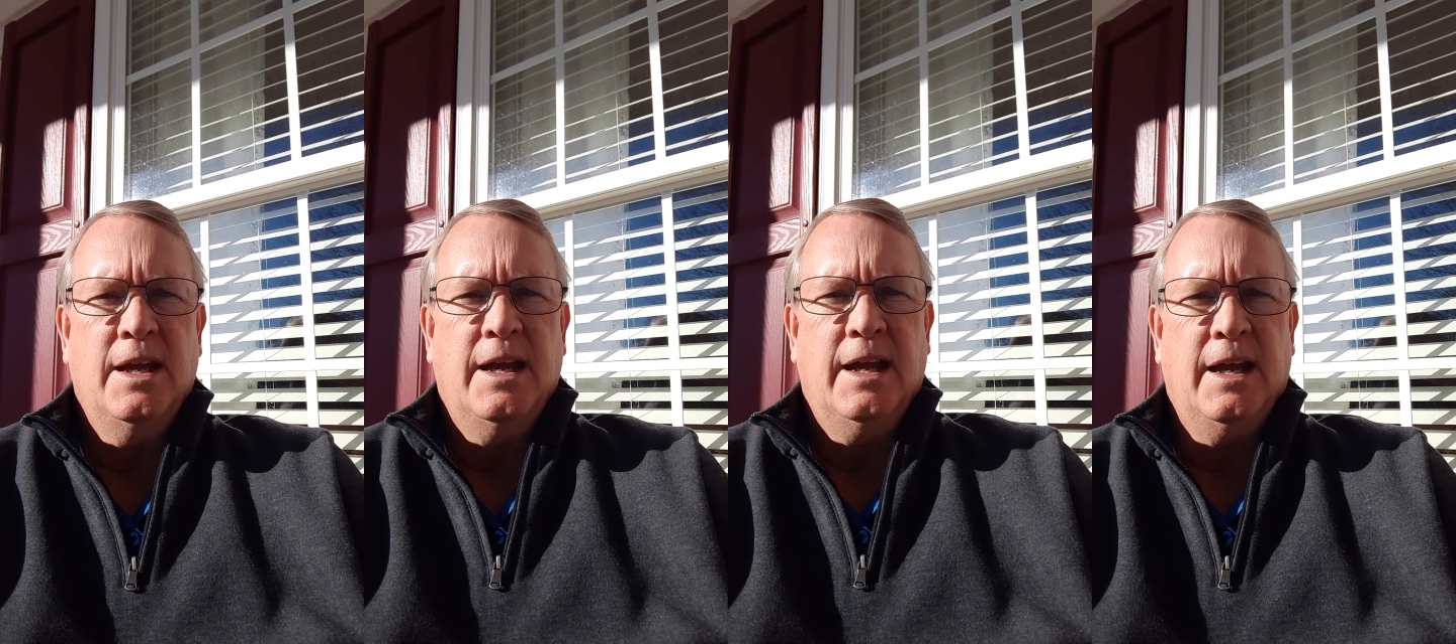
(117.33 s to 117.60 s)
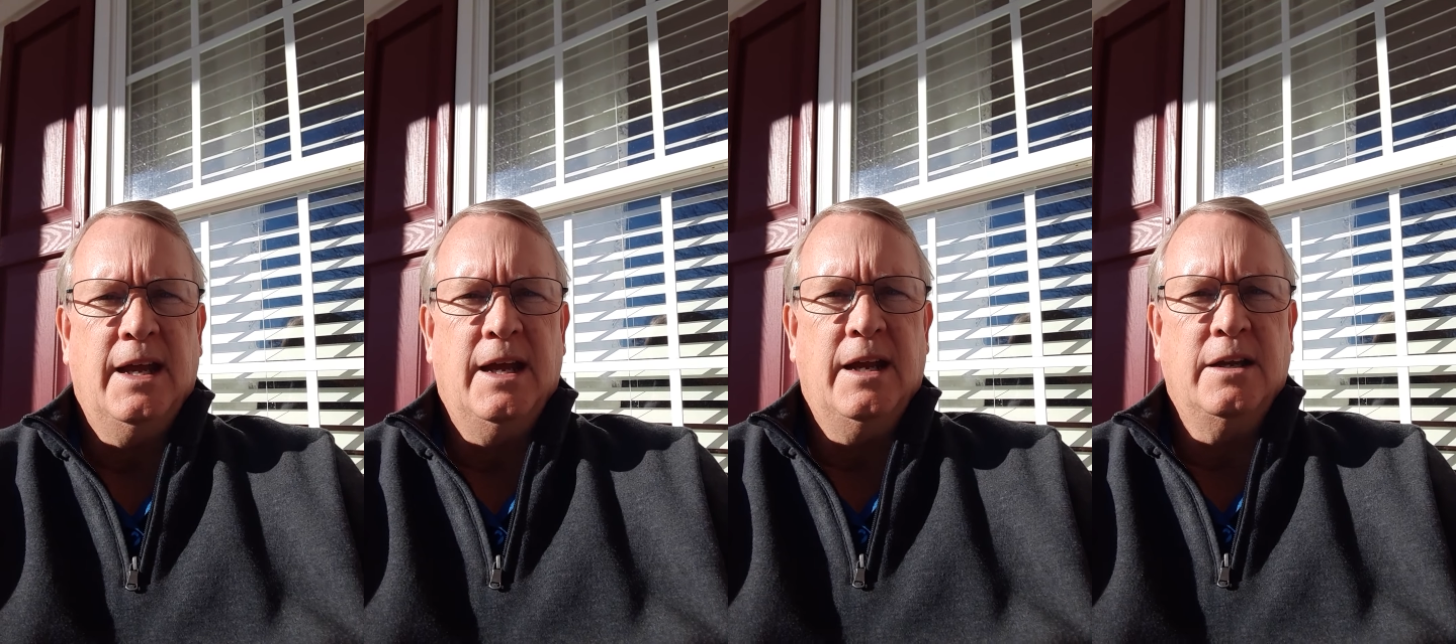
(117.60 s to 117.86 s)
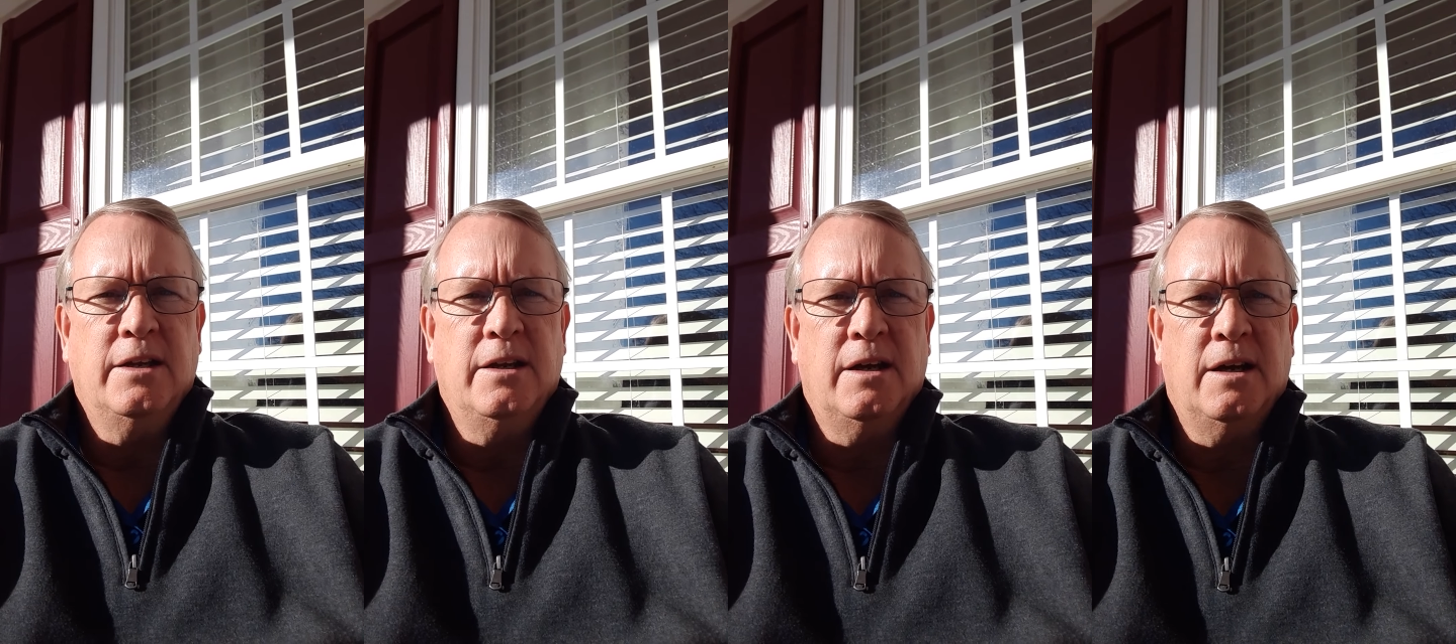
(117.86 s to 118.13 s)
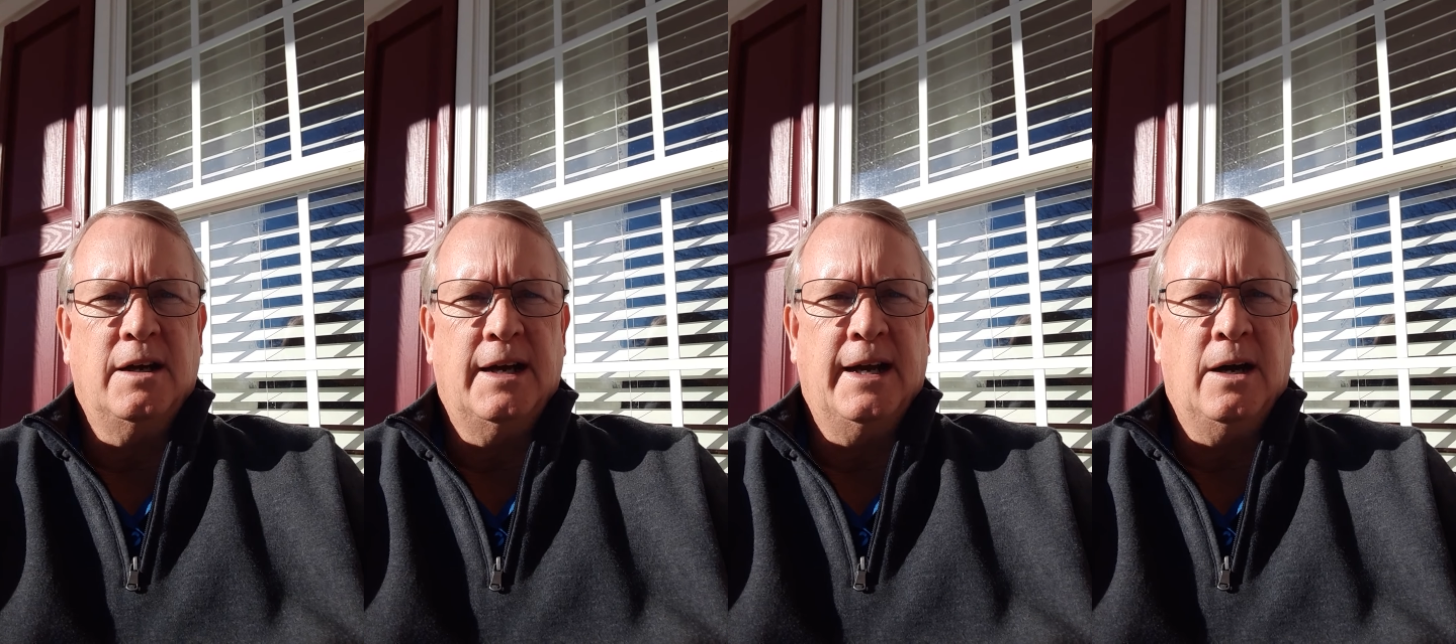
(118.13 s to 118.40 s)
and
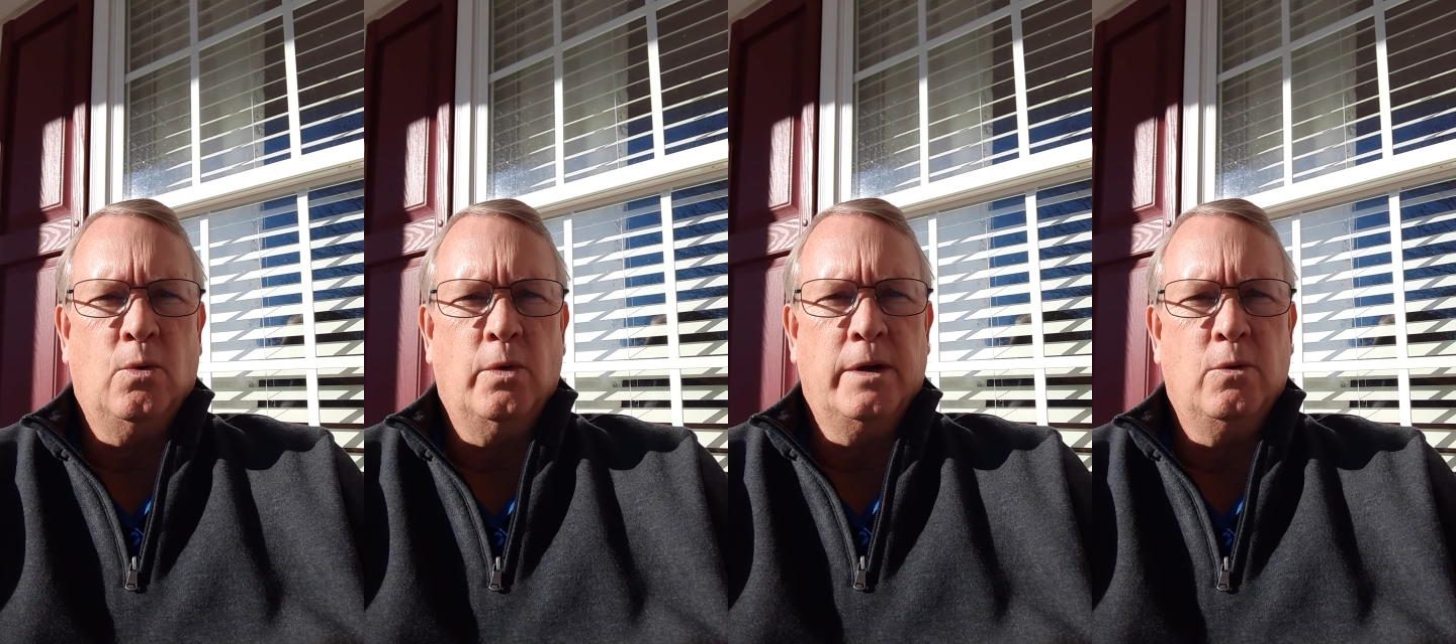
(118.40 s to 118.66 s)
how we